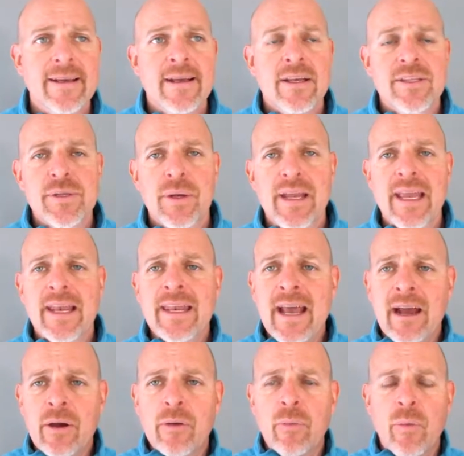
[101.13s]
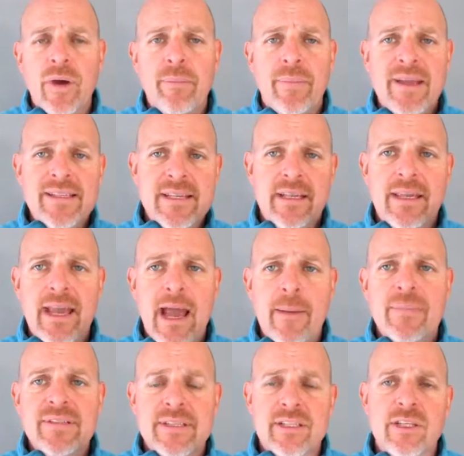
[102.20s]
So again, now what basically
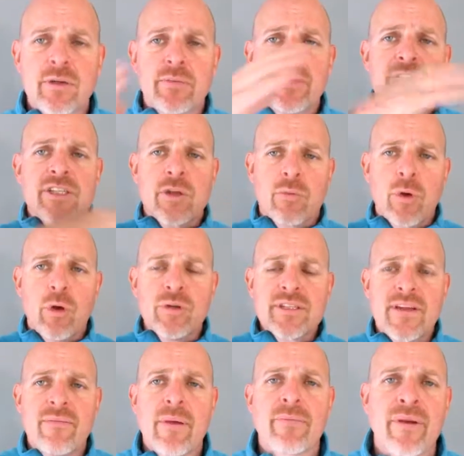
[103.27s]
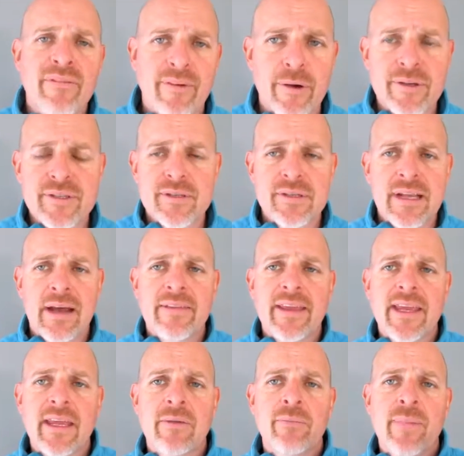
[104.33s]
happens is the roles have been reversed. Now they
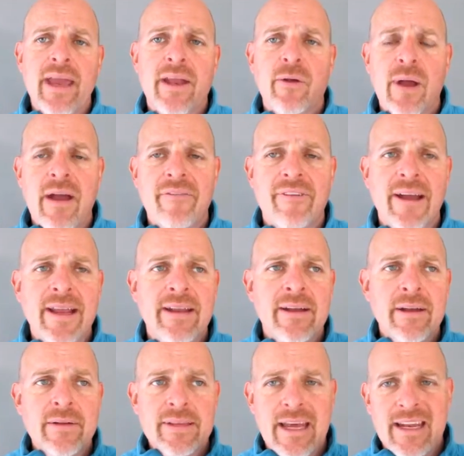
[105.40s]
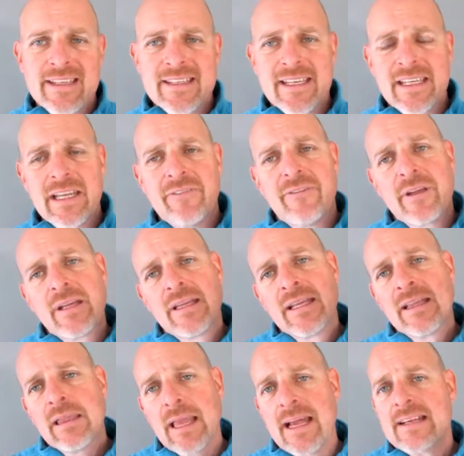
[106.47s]
can make graphite that is significantly
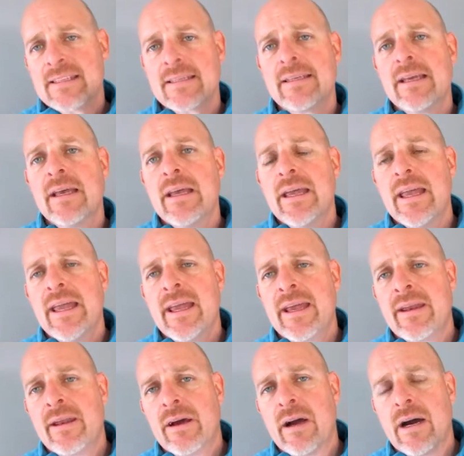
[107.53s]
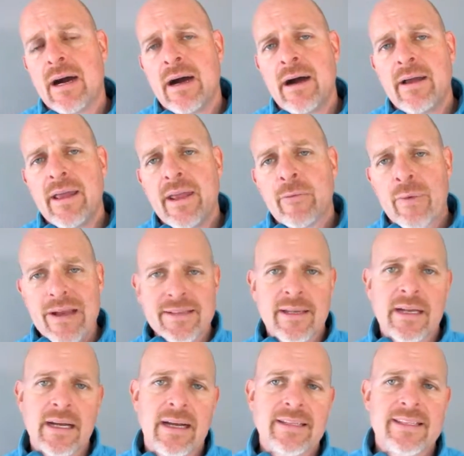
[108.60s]
less in
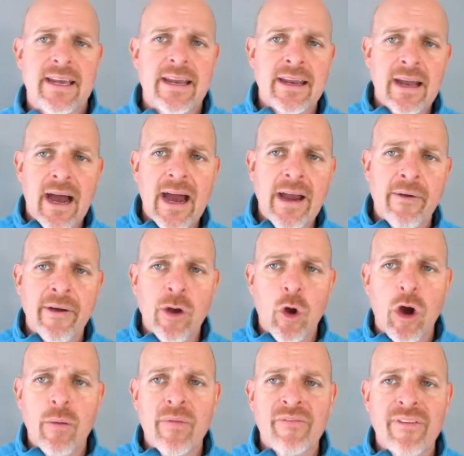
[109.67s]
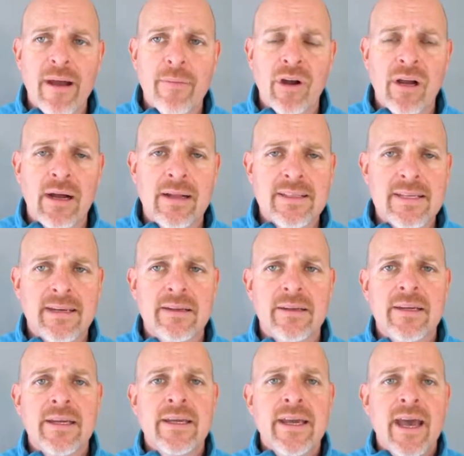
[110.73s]
resin content and higher in carbon fiber content,
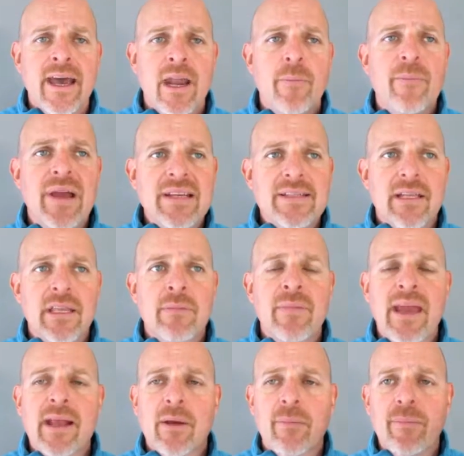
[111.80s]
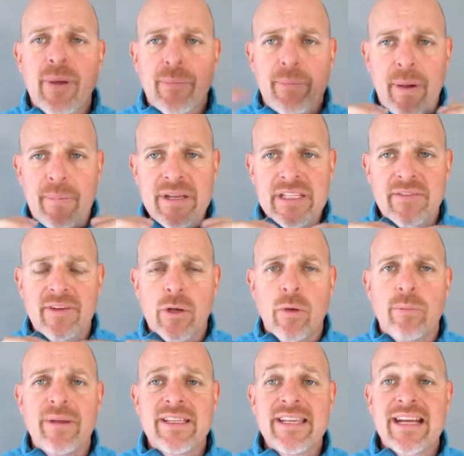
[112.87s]
and then basically make a piece of
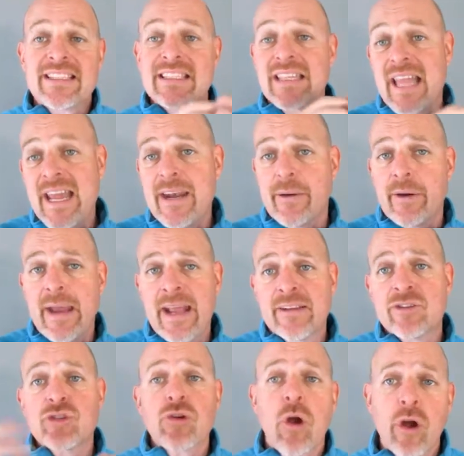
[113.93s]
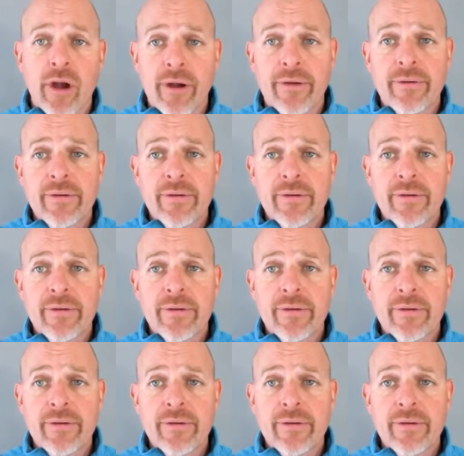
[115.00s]
equipment that's lighter and stronger.